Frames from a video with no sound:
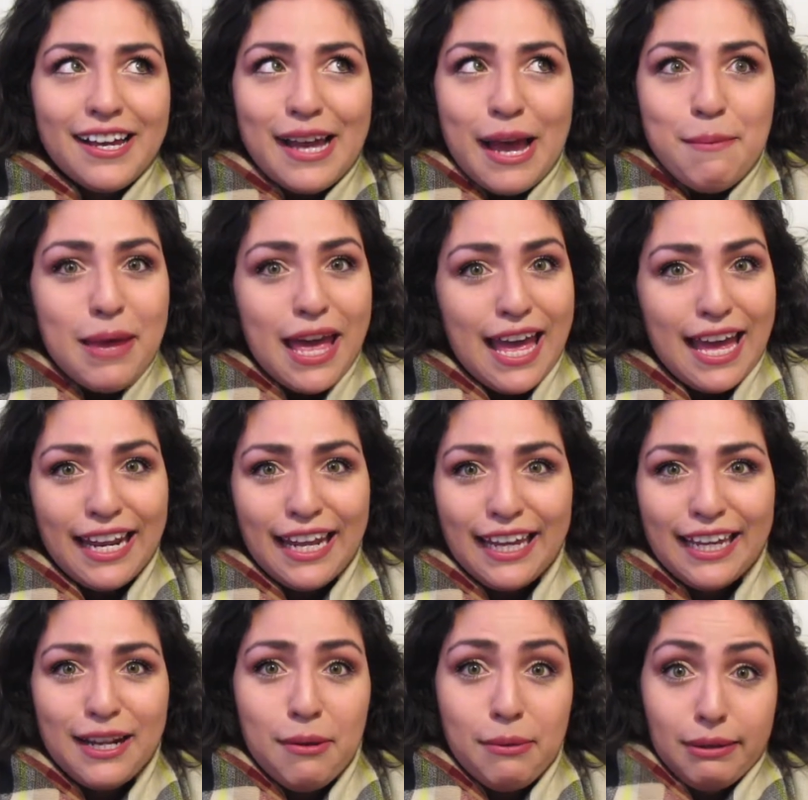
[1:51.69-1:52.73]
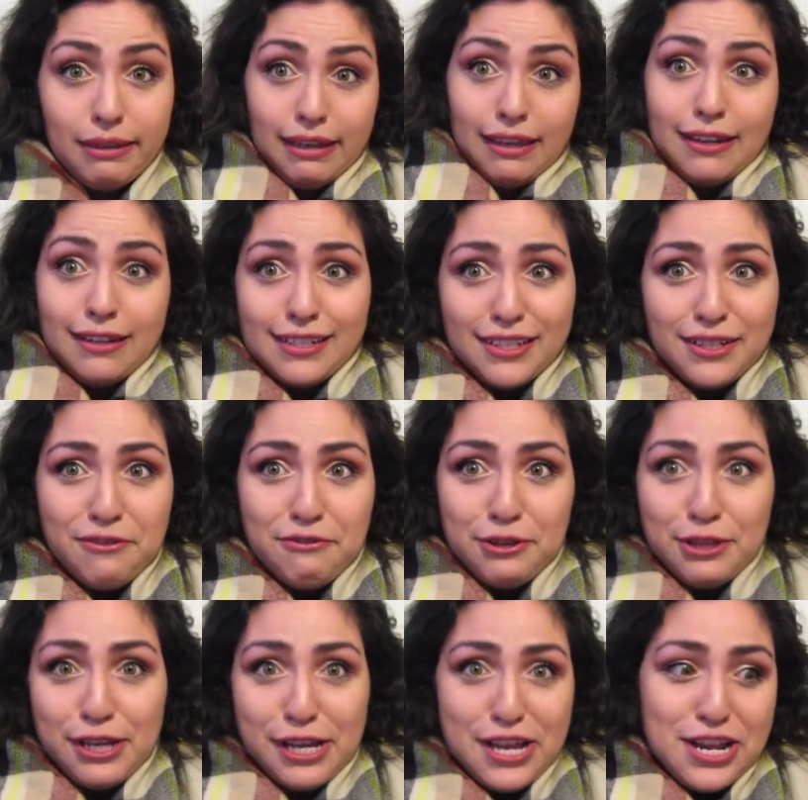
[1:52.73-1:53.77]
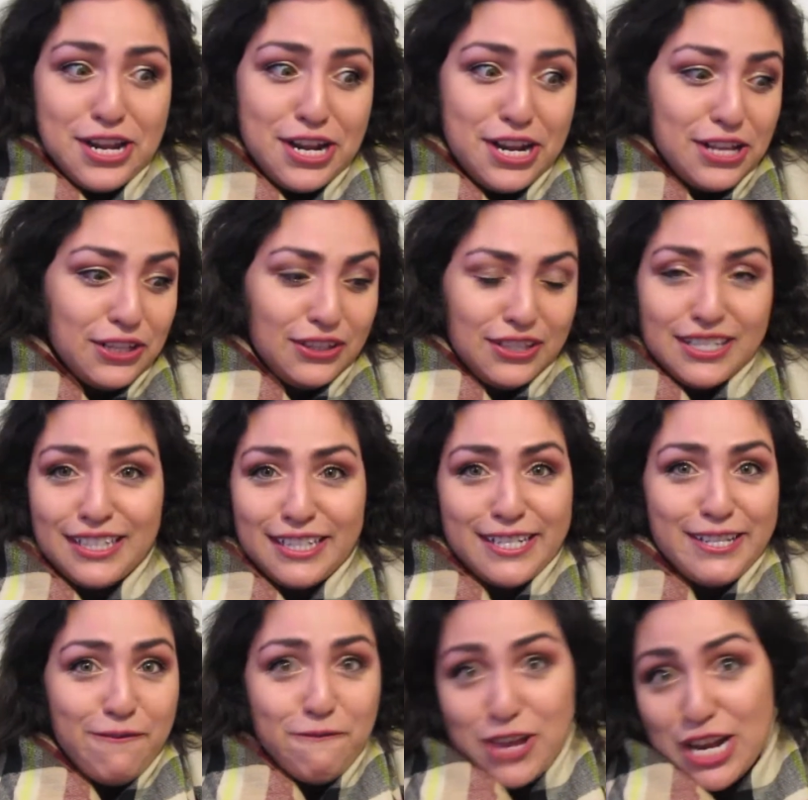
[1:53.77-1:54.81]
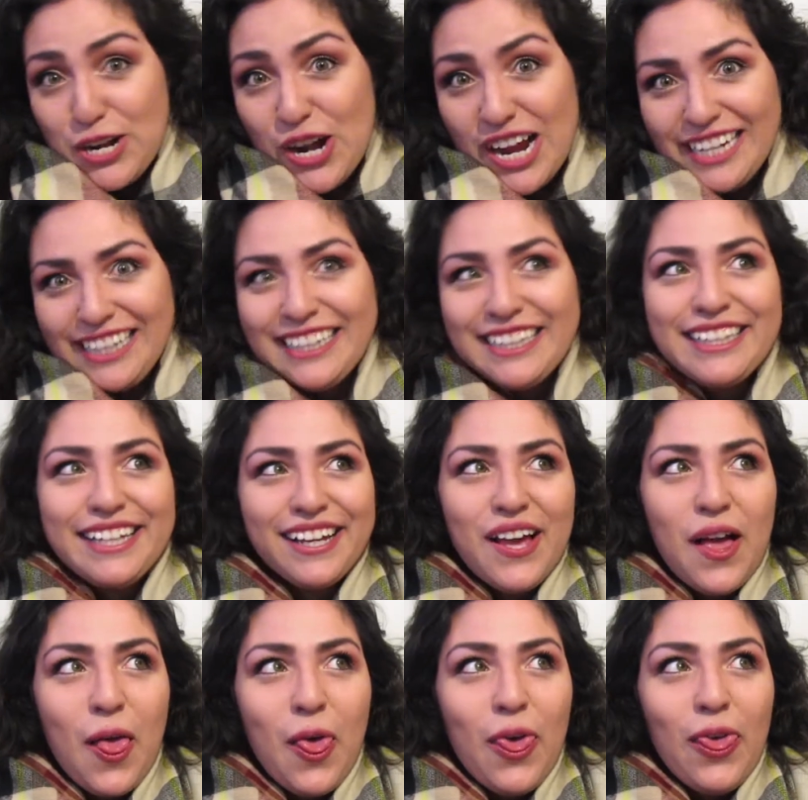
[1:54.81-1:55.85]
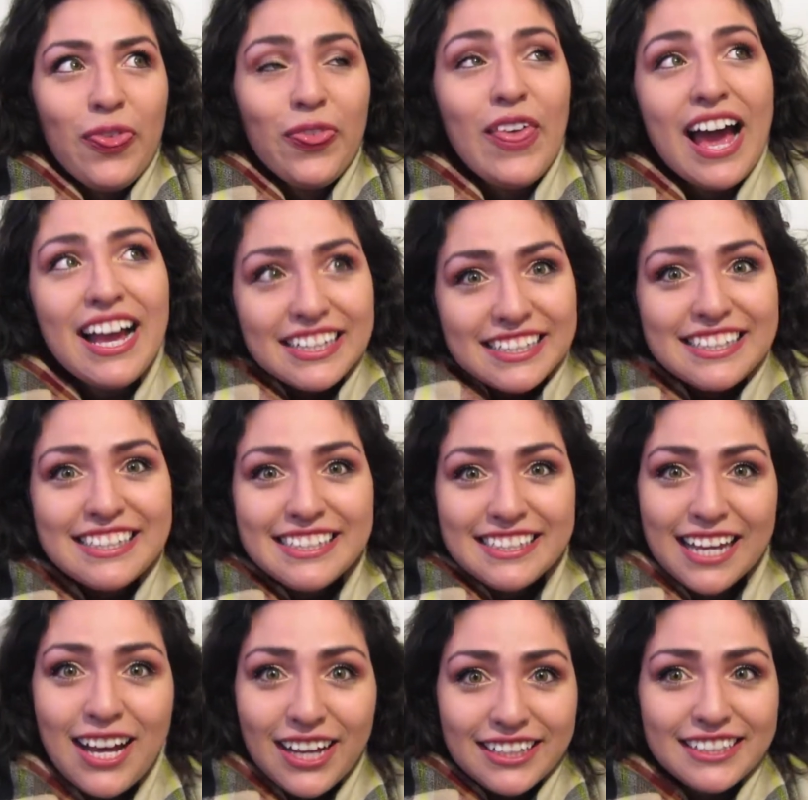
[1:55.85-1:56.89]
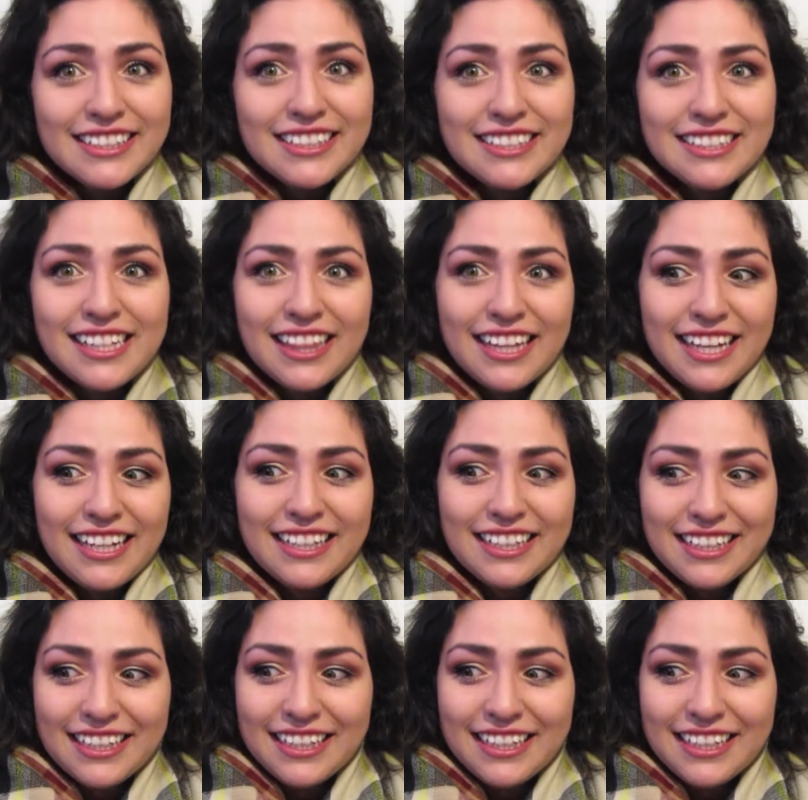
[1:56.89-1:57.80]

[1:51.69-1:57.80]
I panic and I'm like, gotta check everything in, and this doesn't fit right, and like, that sucks. Like,